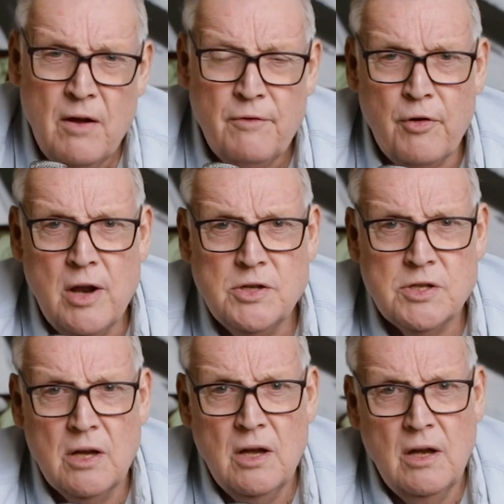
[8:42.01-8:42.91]

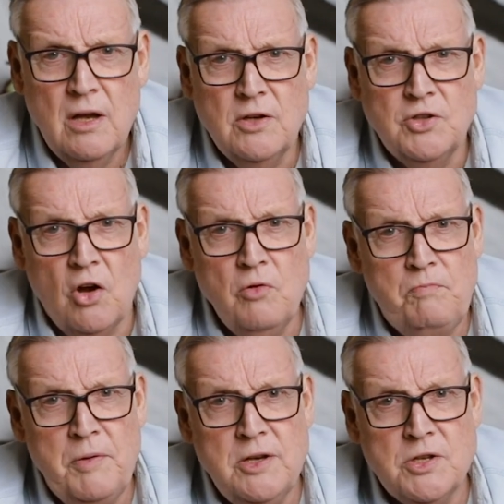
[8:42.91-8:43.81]
Friends,
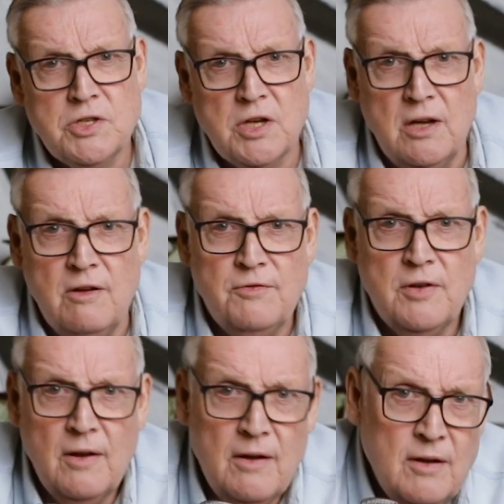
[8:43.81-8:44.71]
don't be deceived.